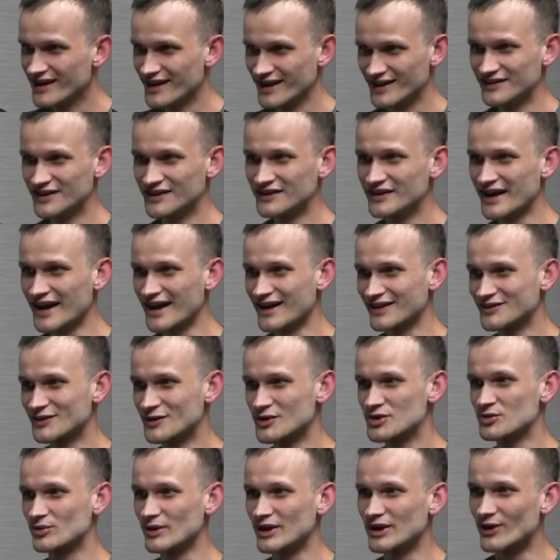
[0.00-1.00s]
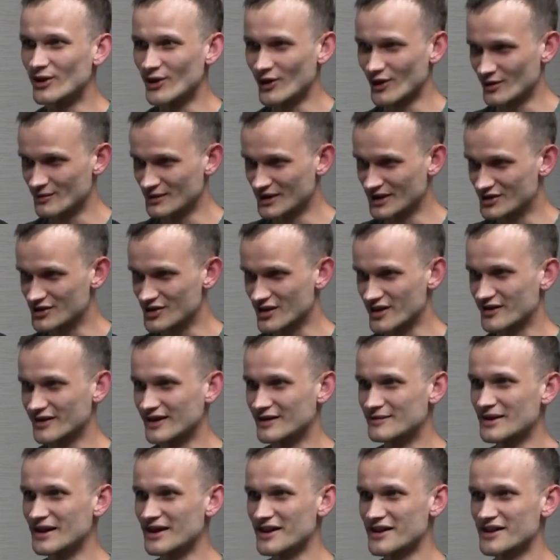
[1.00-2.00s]
and then they had their Twitter army just
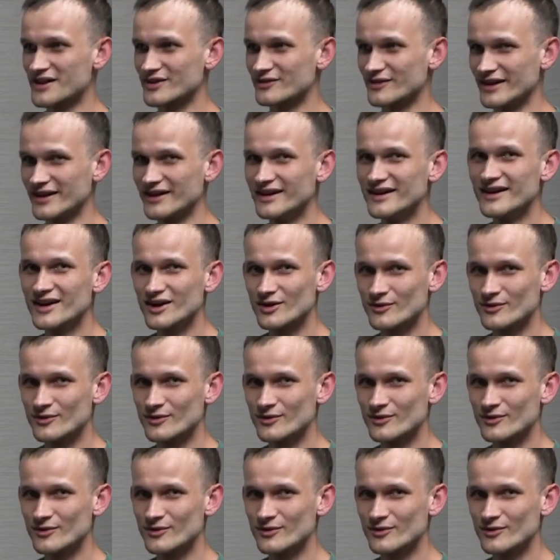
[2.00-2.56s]
basically